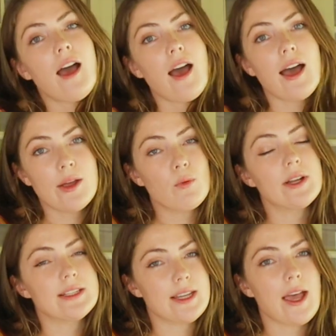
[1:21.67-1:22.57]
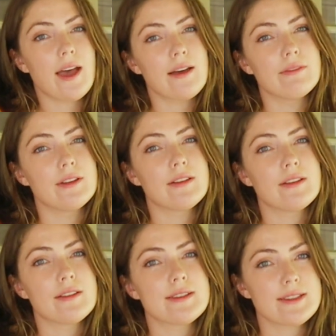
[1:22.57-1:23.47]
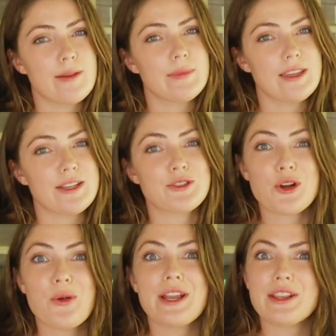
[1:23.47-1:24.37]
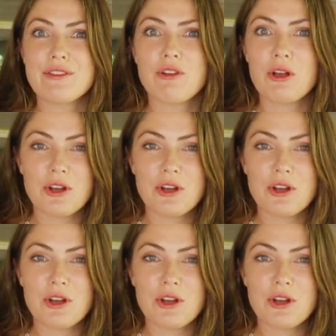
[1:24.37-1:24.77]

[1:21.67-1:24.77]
I want to have some things growing in the fall